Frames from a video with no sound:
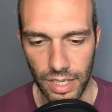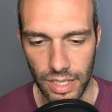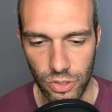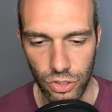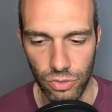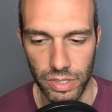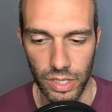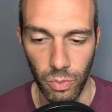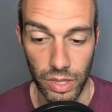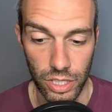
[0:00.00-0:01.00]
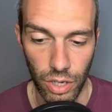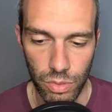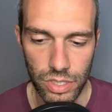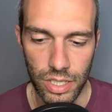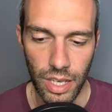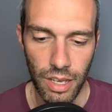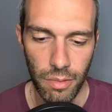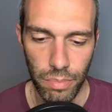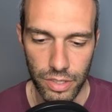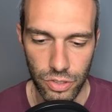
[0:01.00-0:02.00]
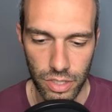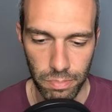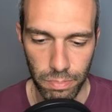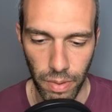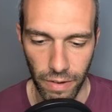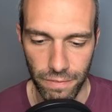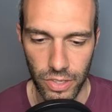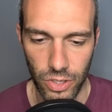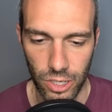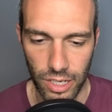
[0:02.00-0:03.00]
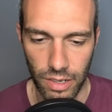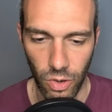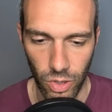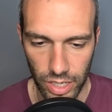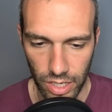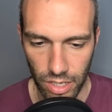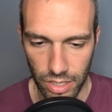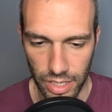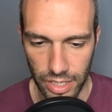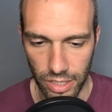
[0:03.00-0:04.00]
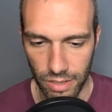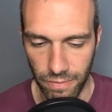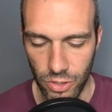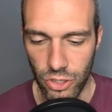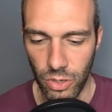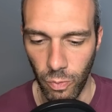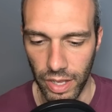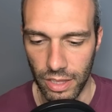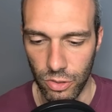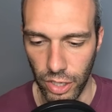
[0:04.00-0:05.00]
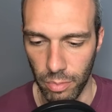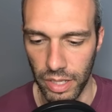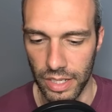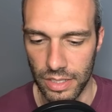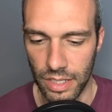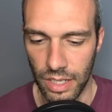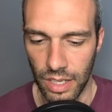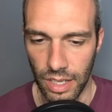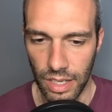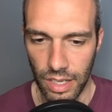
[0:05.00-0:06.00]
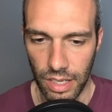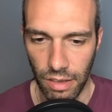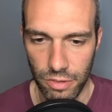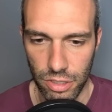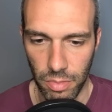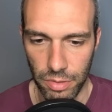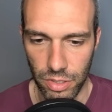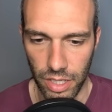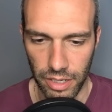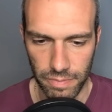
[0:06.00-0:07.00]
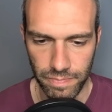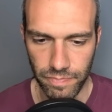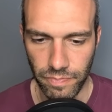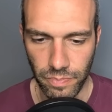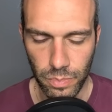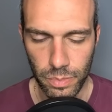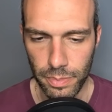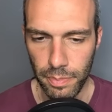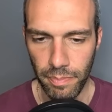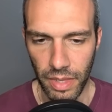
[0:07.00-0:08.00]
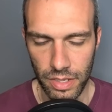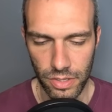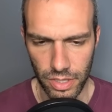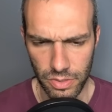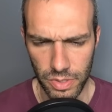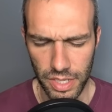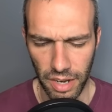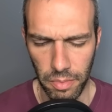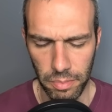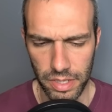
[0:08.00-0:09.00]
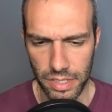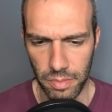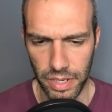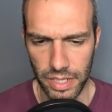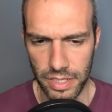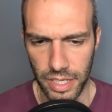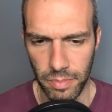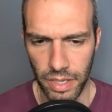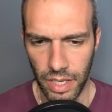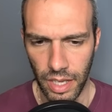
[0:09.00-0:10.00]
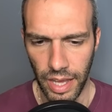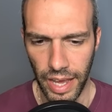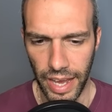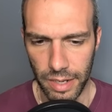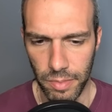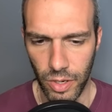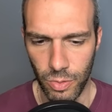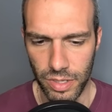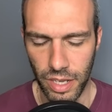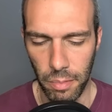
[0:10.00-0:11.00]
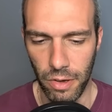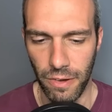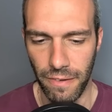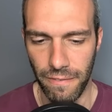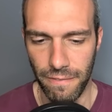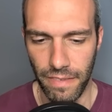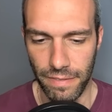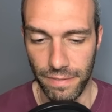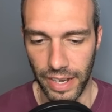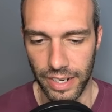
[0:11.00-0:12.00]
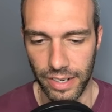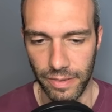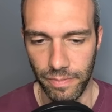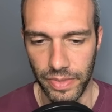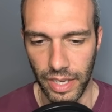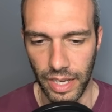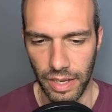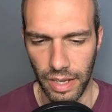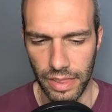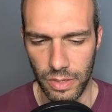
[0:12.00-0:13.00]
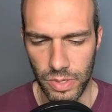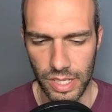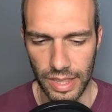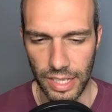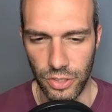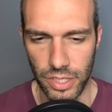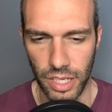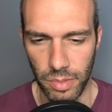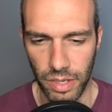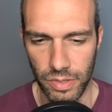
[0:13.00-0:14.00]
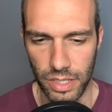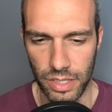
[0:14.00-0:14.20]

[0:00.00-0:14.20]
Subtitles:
to deal with ghosts. Plus you can buff your already hard-hitting confusion with Trailblaze. Gives you some options there. So this was, I remember this submitted team, Hackmo Double Fire. And this was a legend team. It was I